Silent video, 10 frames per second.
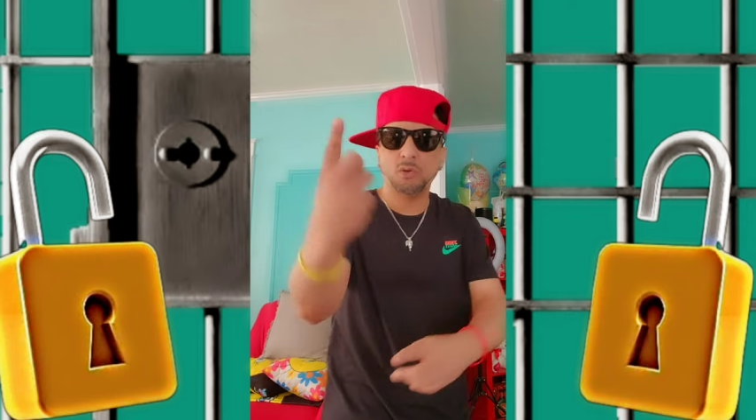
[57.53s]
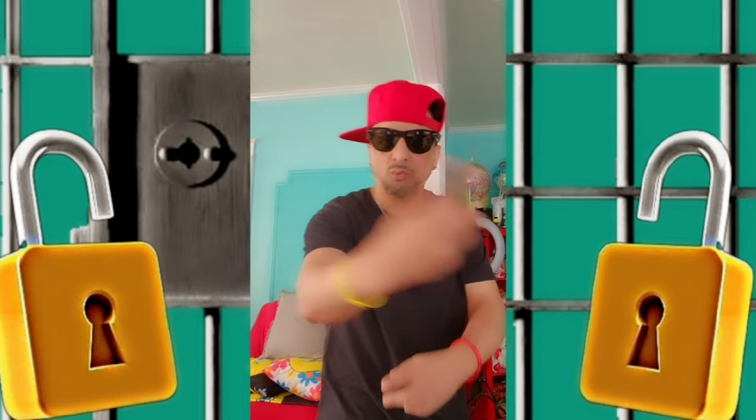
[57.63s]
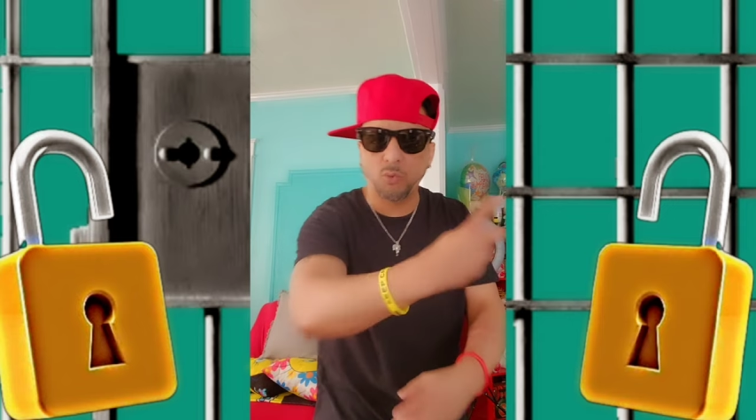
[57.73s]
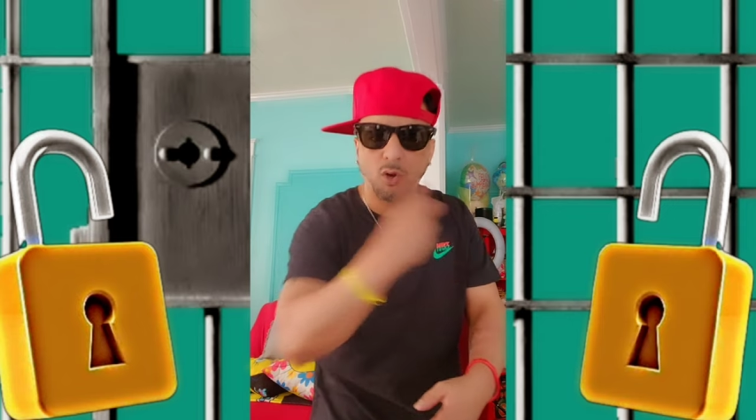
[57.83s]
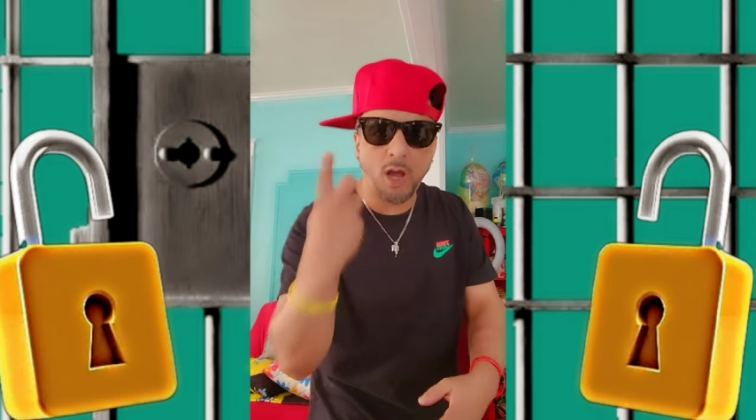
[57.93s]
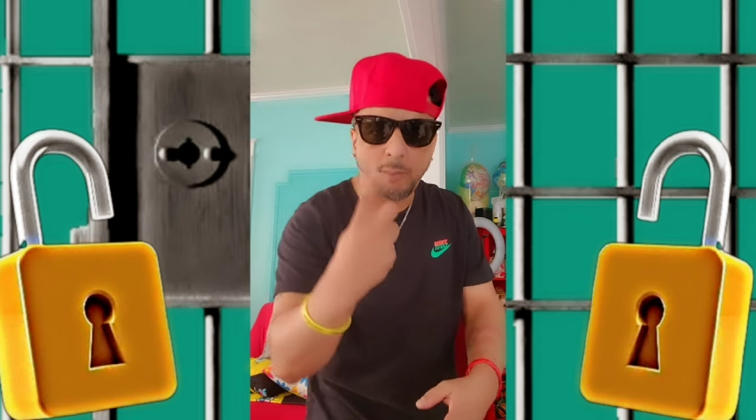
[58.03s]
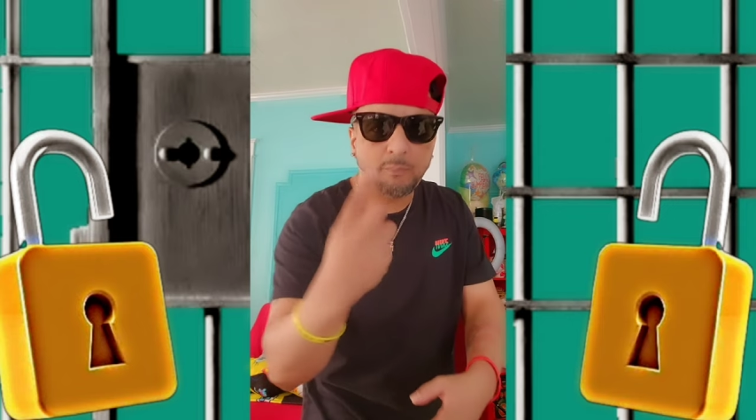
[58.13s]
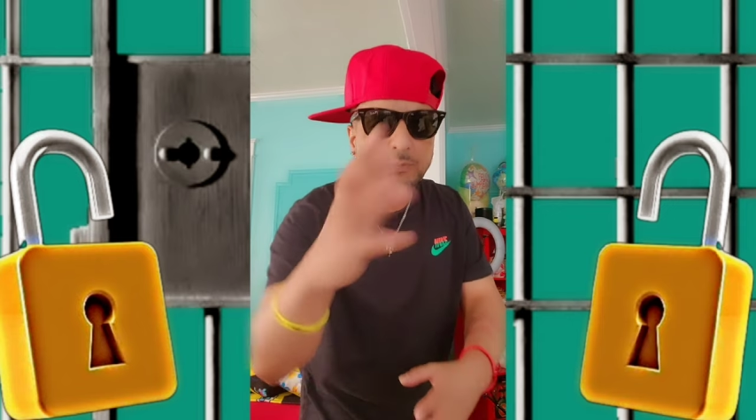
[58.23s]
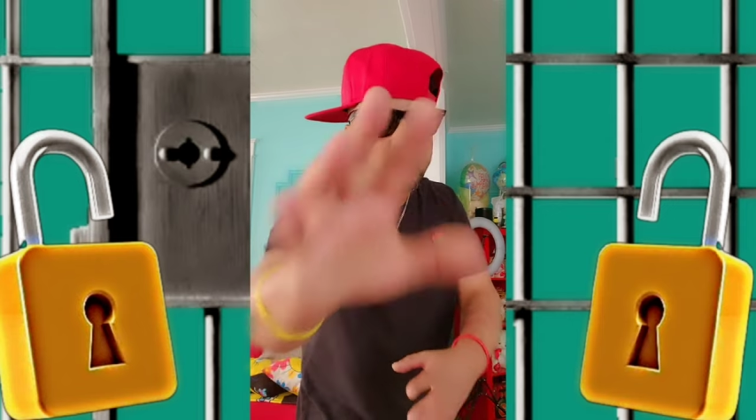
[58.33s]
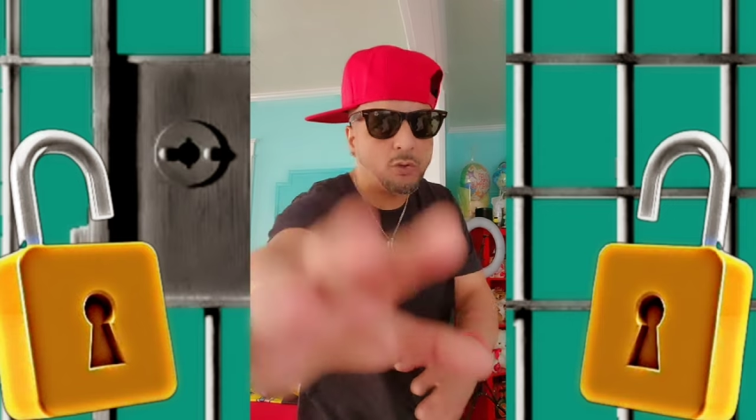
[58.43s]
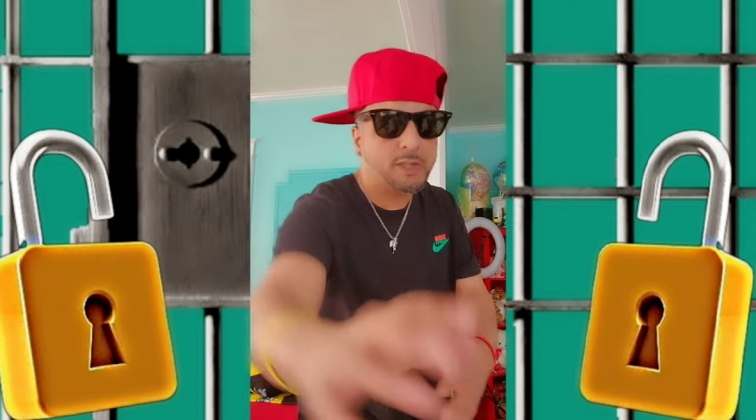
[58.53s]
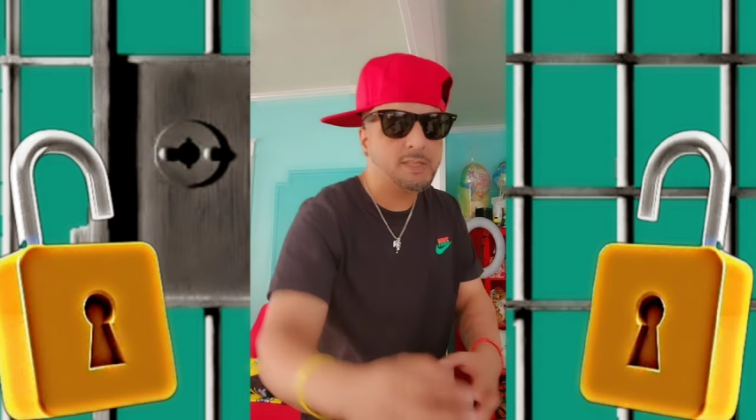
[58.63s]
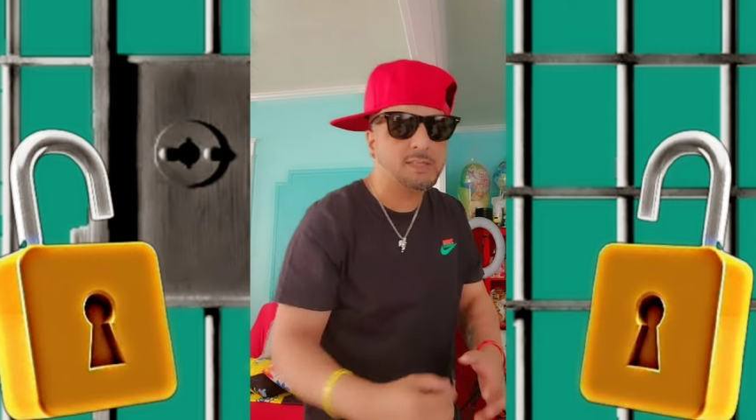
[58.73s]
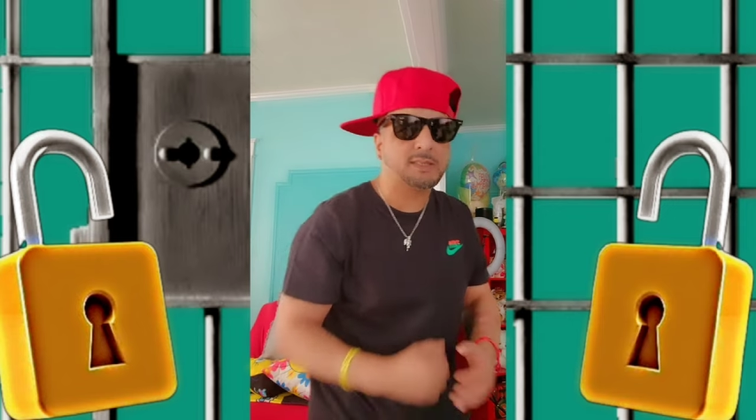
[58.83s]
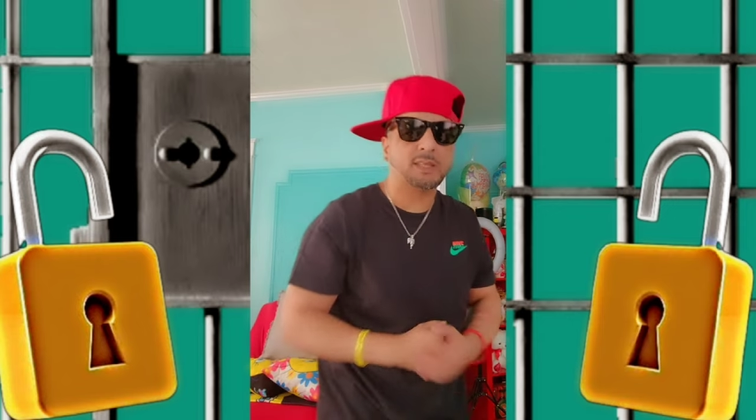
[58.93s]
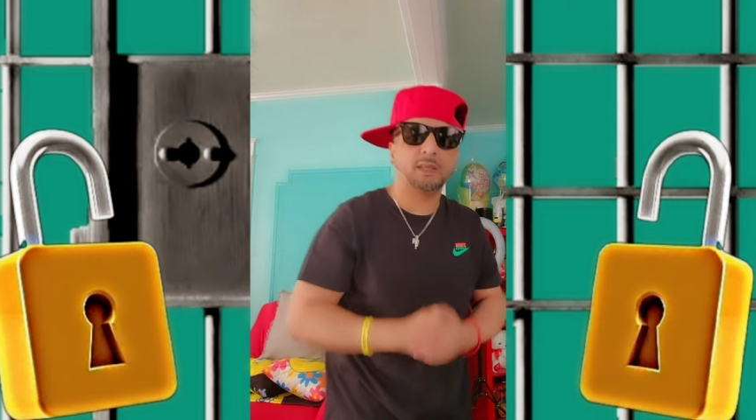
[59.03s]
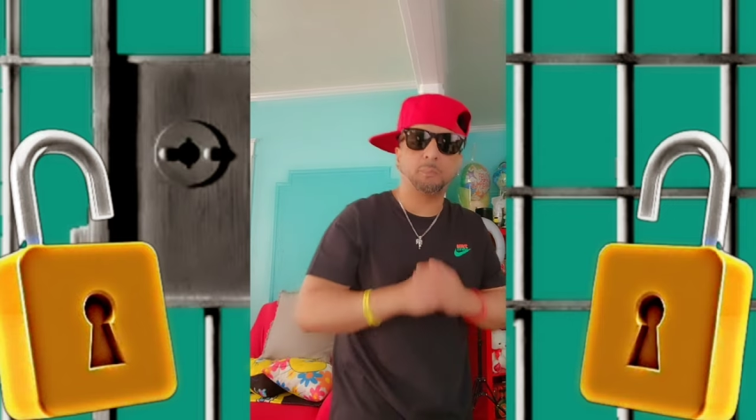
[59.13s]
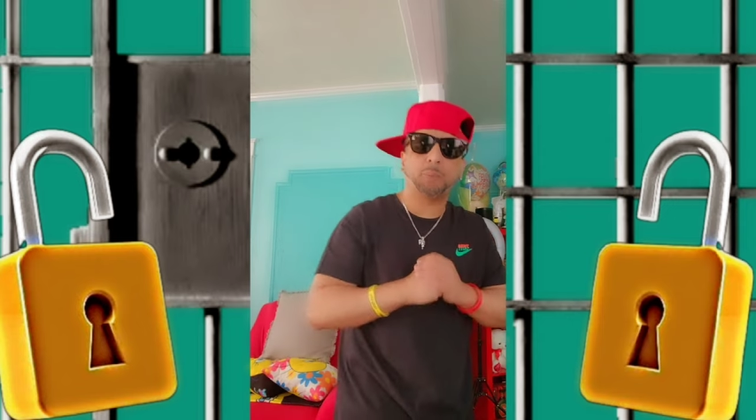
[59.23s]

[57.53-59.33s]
What? So here's the thing.